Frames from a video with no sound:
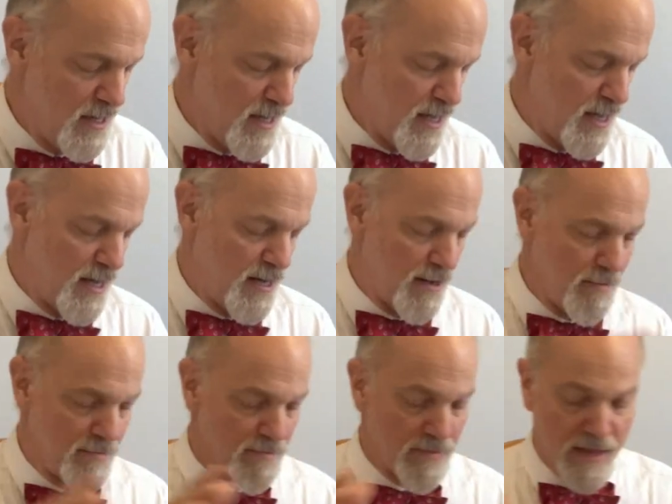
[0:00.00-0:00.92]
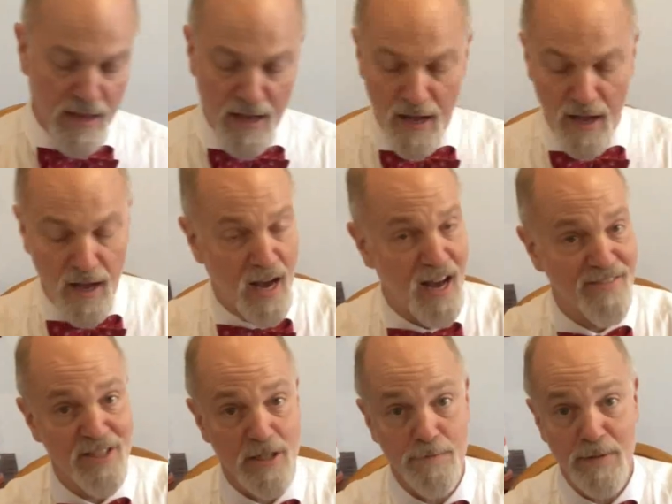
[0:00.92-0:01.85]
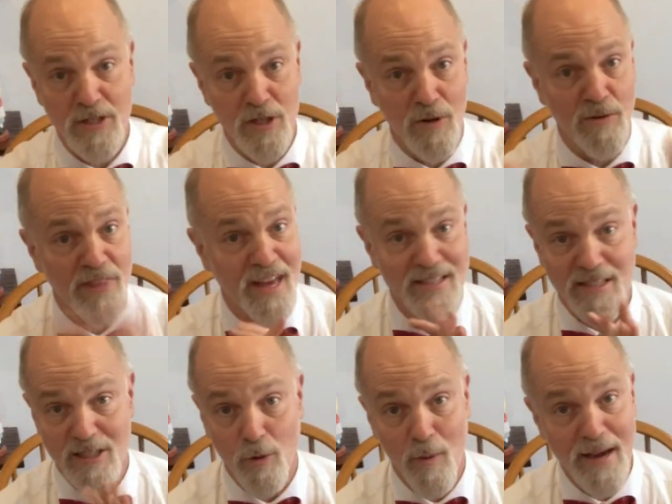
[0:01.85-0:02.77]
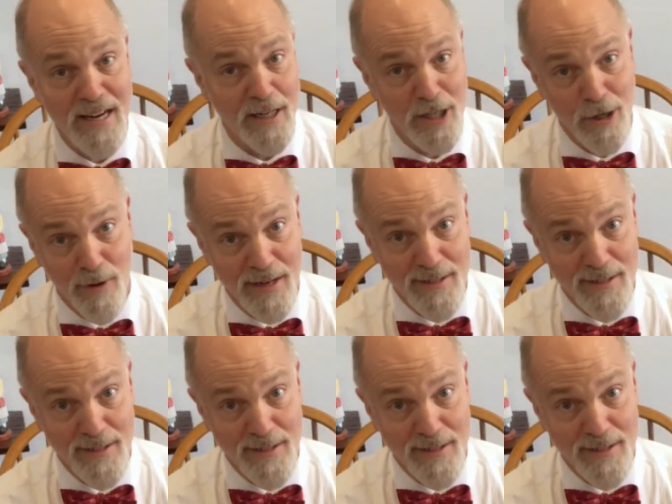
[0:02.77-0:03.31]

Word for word: Um, I've just been told that's the way to do it.